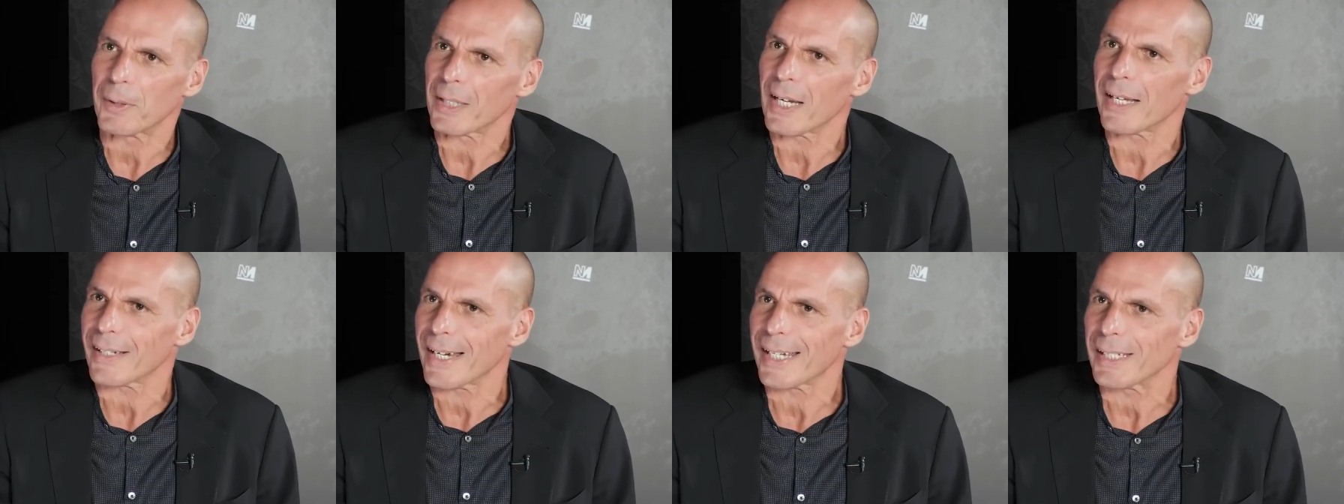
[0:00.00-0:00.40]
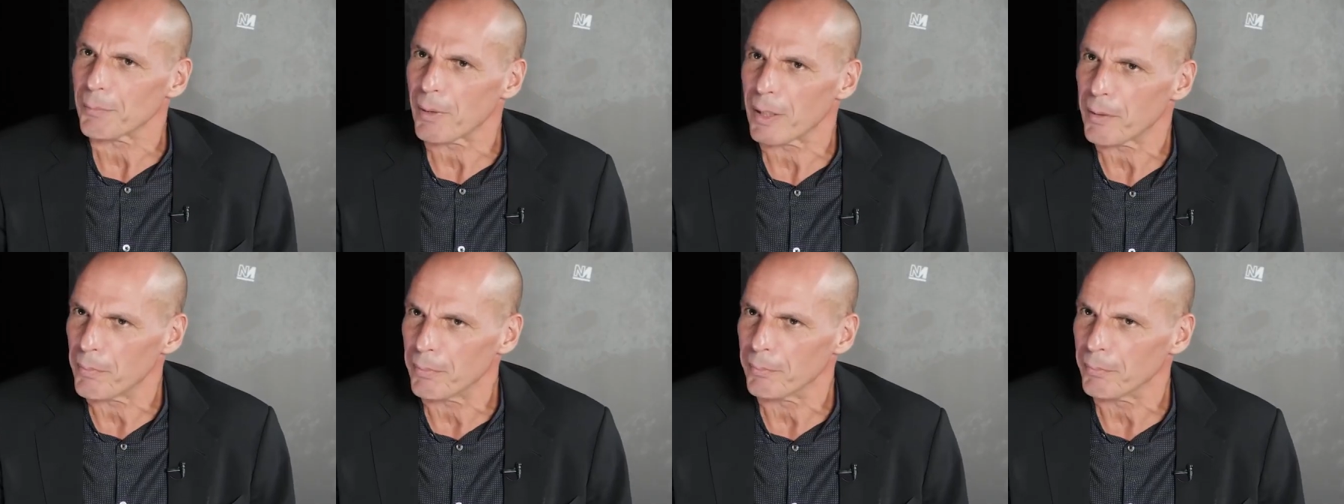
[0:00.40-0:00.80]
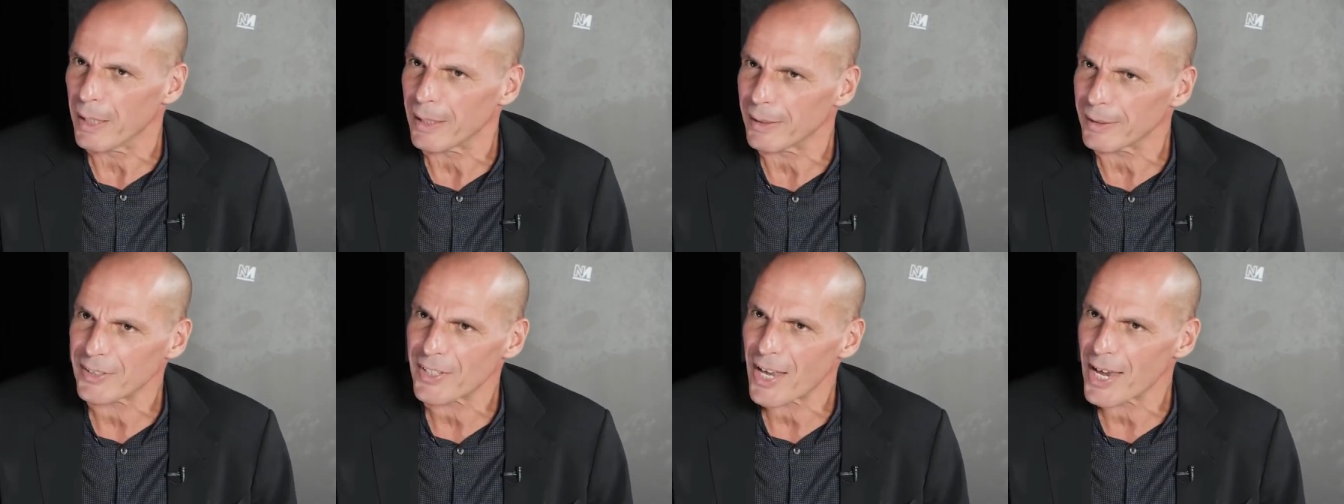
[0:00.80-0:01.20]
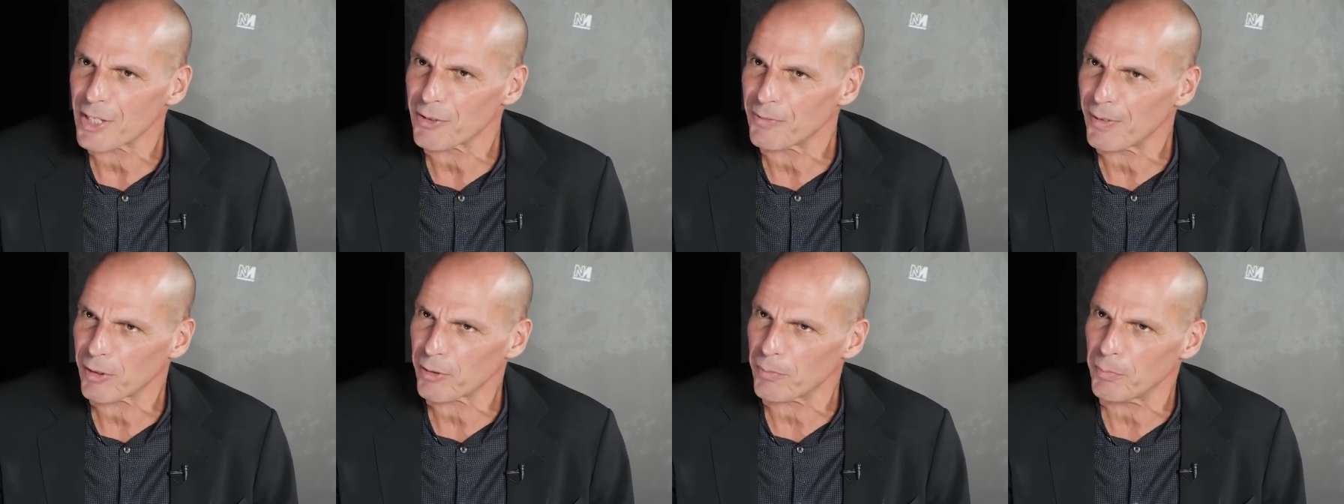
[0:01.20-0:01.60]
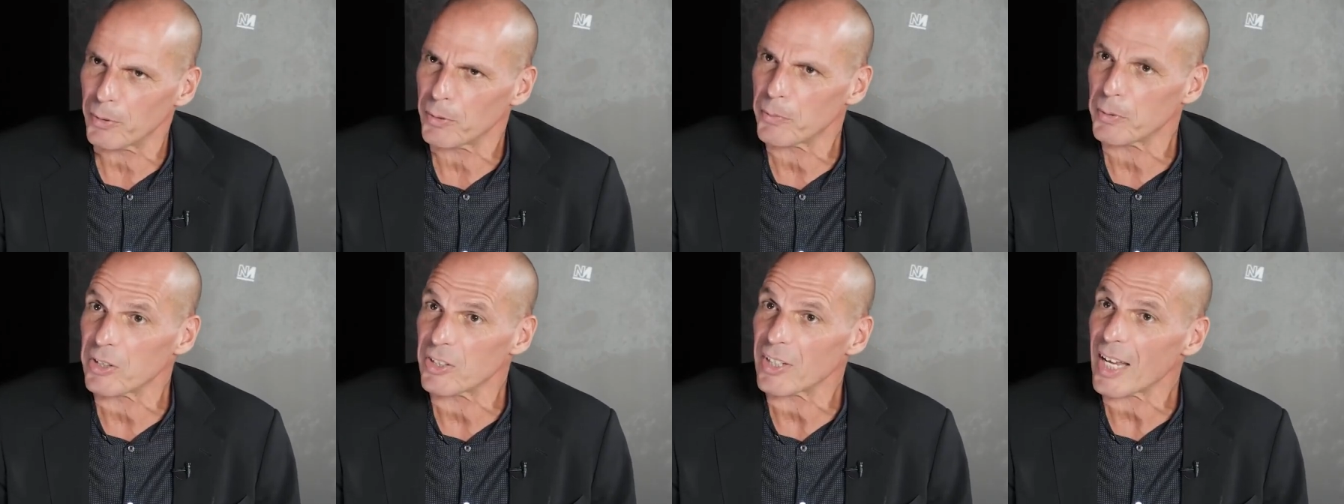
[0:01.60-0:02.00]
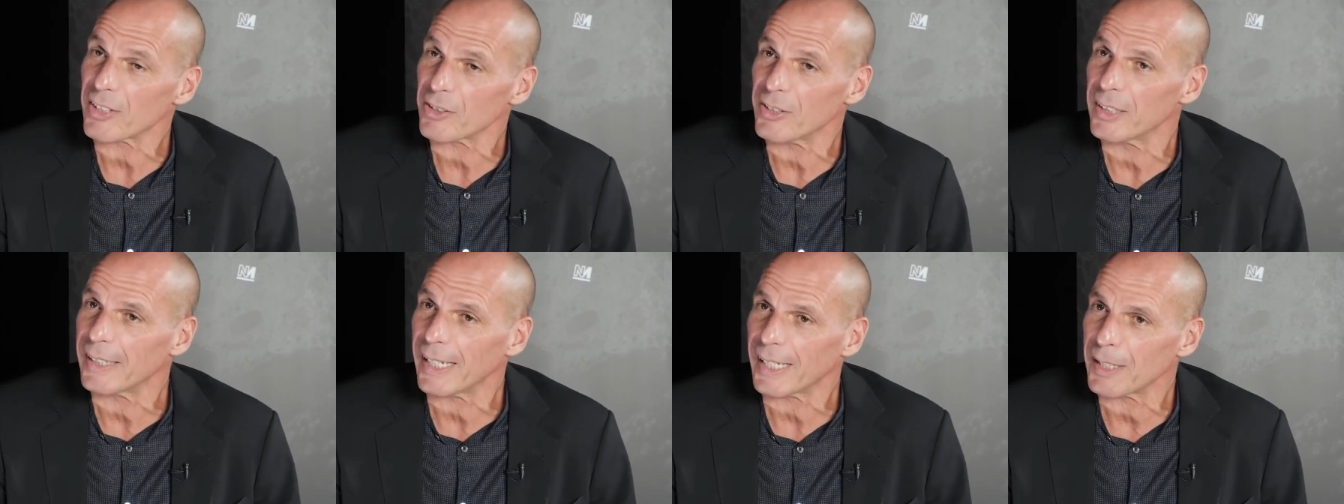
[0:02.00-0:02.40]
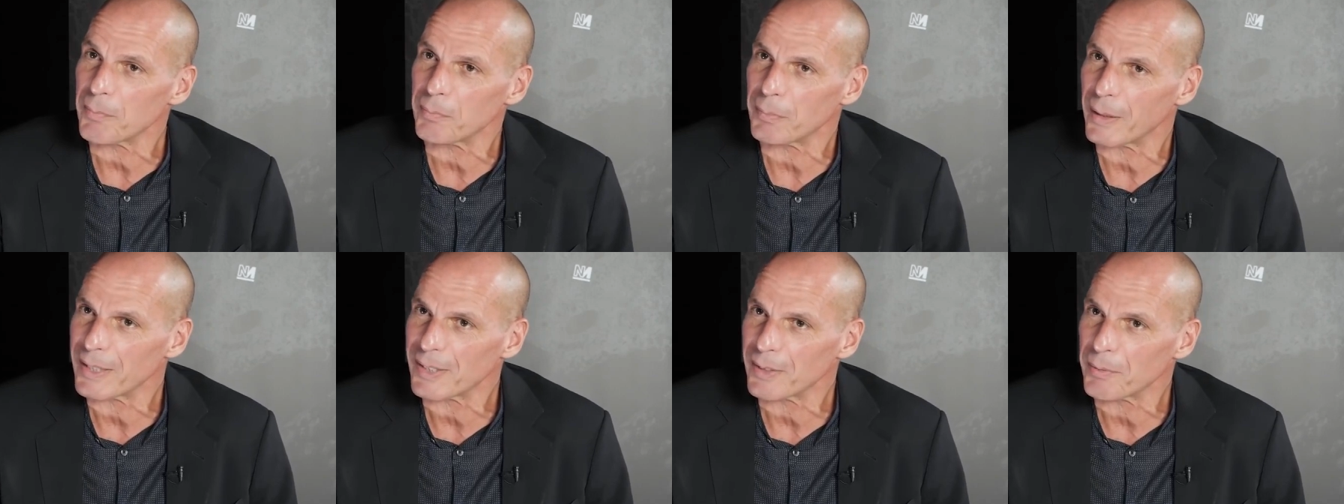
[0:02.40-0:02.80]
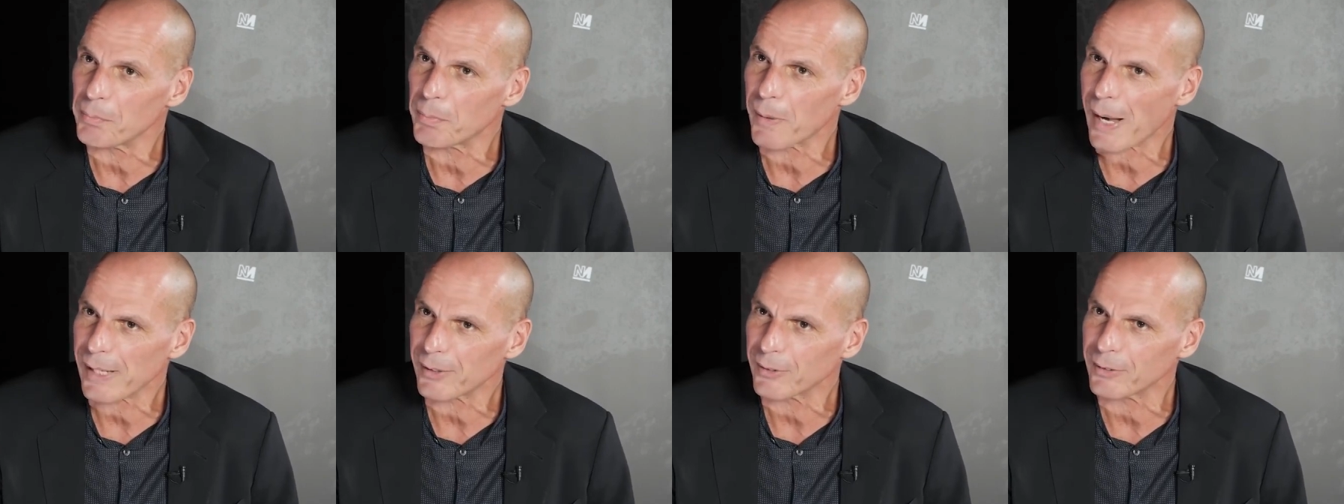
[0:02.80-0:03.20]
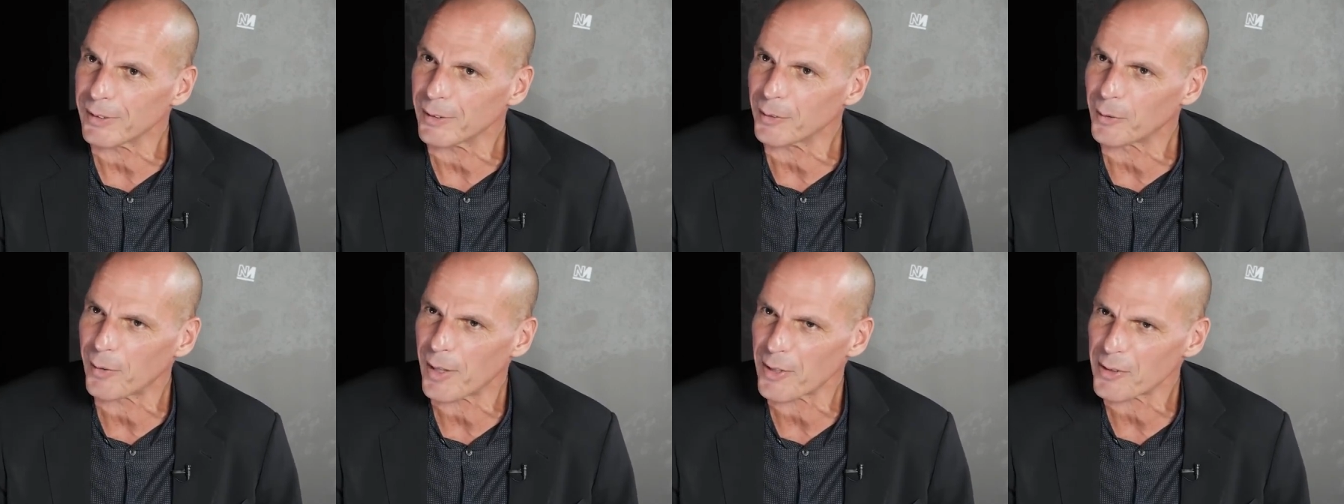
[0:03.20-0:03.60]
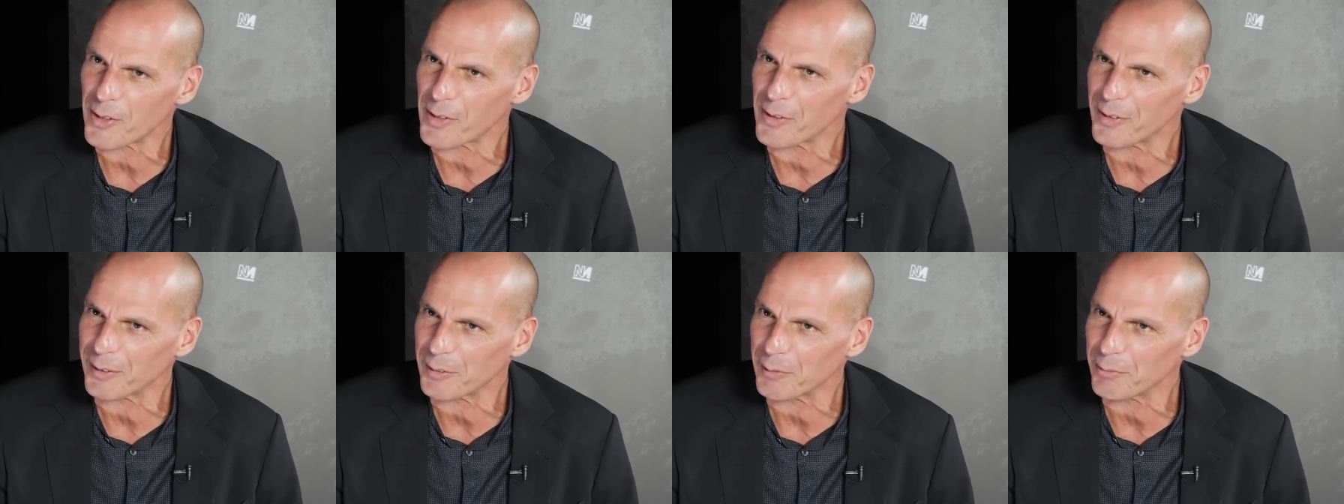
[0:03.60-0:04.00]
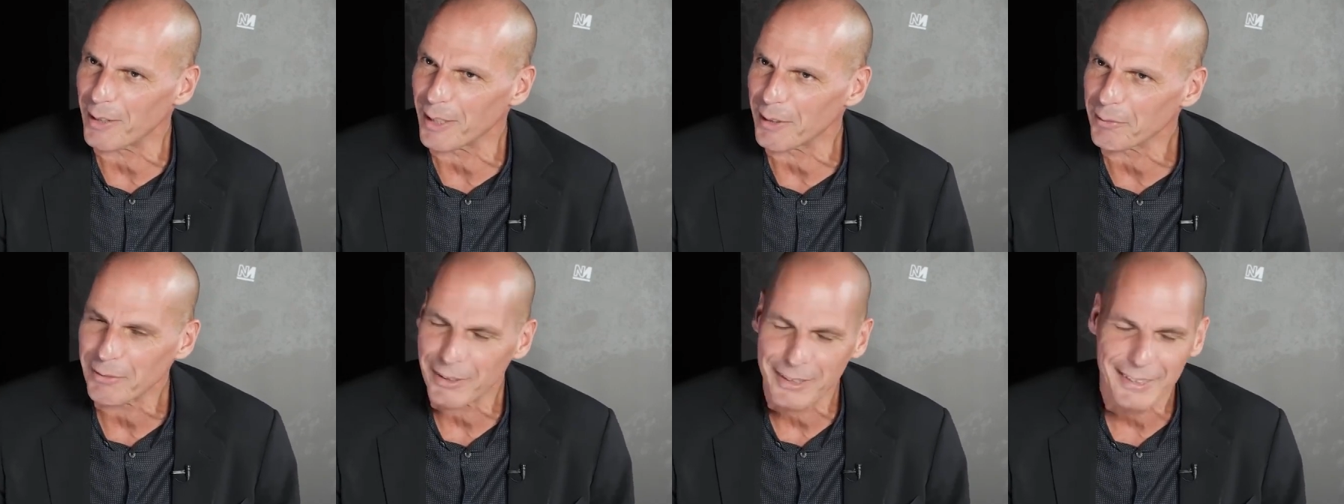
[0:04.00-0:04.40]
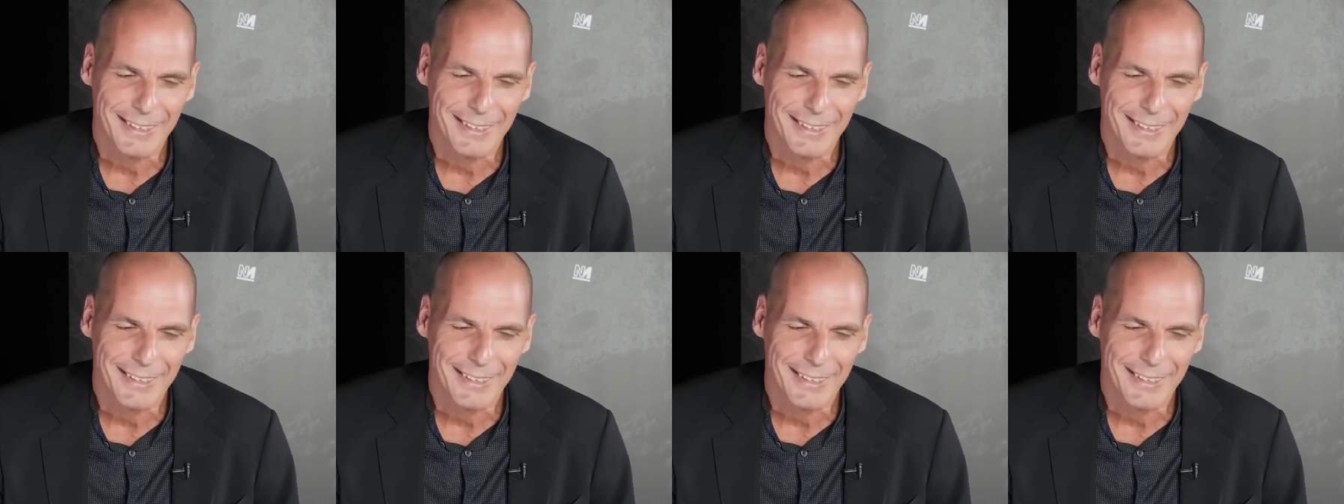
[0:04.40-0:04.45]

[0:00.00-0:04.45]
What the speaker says: when I write my science fiction book, which is actually taking place in Brighton in 2035.